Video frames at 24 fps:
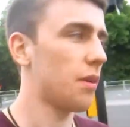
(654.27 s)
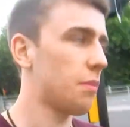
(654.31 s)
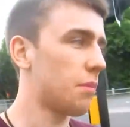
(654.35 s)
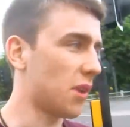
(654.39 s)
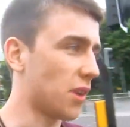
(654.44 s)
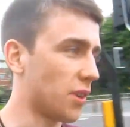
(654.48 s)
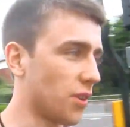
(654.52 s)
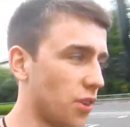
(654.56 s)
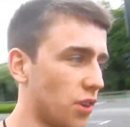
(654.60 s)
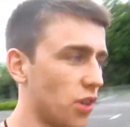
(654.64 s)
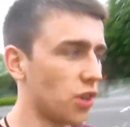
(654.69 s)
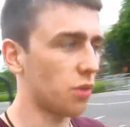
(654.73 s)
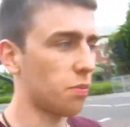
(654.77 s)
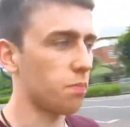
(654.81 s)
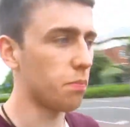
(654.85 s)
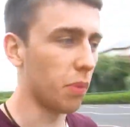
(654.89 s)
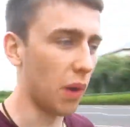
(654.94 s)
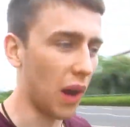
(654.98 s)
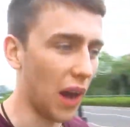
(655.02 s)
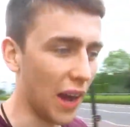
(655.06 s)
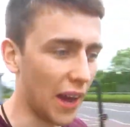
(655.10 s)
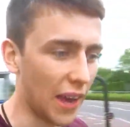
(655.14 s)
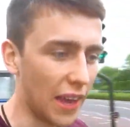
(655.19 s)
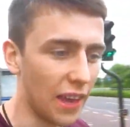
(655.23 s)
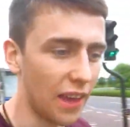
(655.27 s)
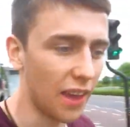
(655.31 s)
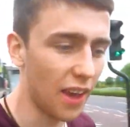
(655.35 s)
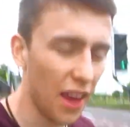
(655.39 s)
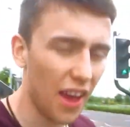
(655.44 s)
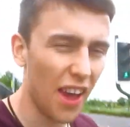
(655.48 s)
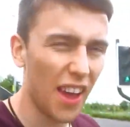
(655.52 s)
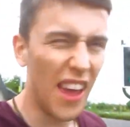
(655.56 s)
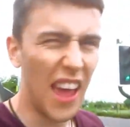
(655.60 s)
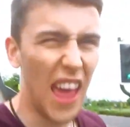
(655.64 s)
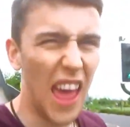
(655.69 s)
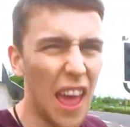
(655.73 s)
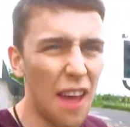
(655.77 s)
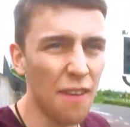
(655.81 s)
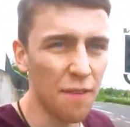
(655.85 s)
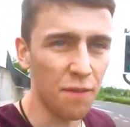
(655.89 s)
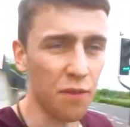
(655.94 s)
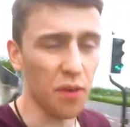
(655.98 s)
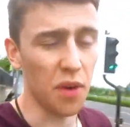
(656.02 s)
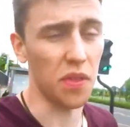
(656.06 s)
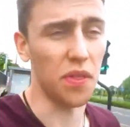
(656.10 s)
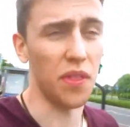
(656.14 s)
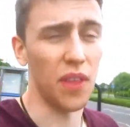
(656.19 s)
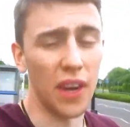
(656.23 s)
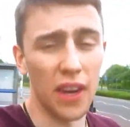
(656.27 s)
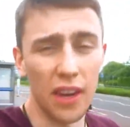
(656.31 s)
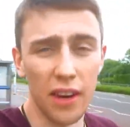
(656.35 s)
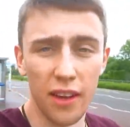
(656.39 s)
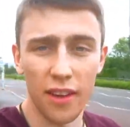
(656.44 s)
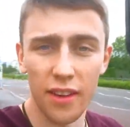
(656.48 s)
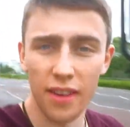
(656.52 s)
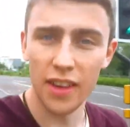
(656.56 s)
because you just buy everything.